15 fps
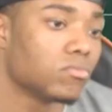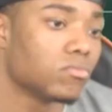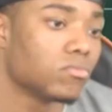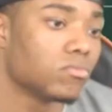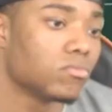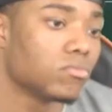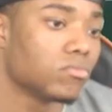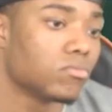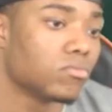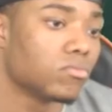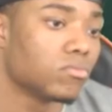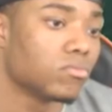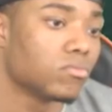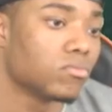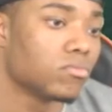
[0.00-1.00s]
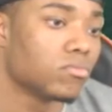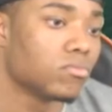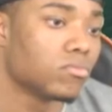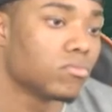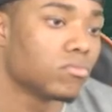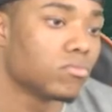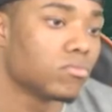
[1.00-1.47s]

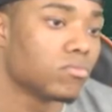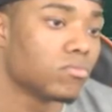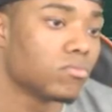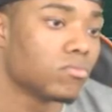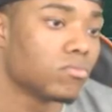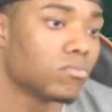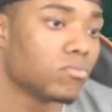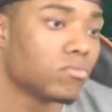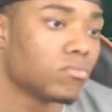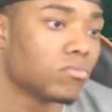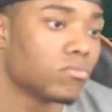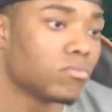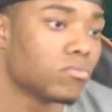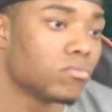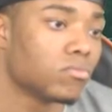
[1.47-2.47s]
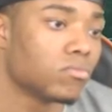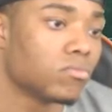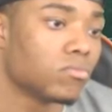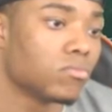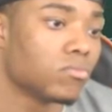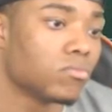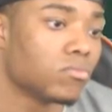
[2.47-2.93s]

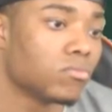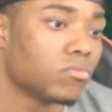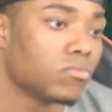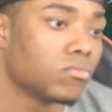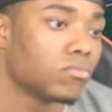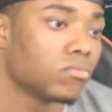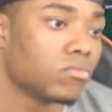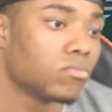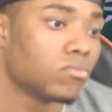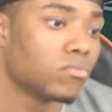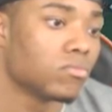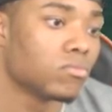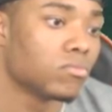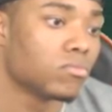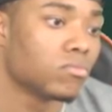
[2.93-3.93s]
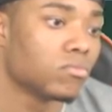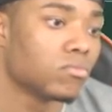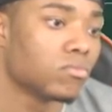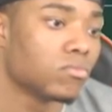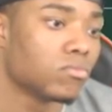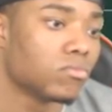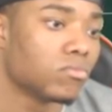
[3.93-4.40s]

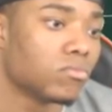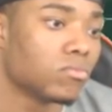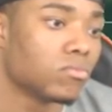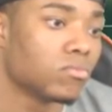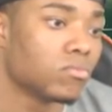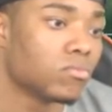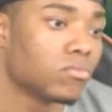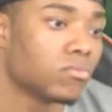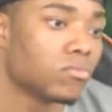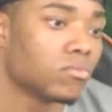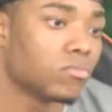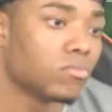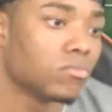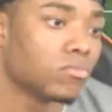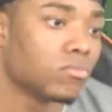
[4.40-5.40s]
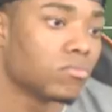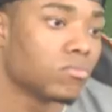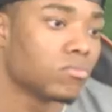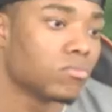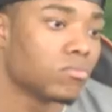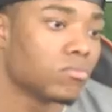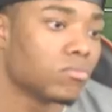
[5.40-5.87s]

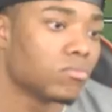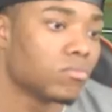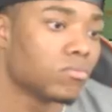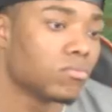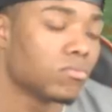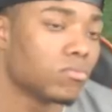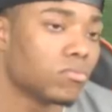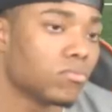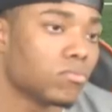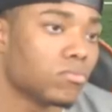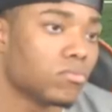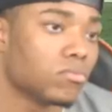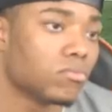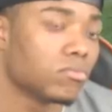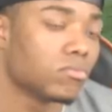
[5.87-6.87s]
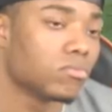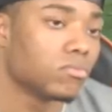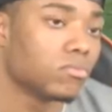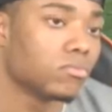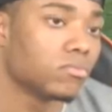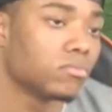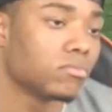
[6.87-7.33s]

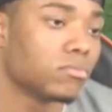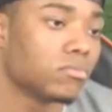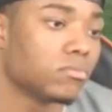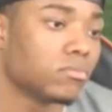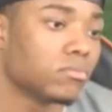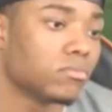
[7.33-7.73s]
Nobody speaks.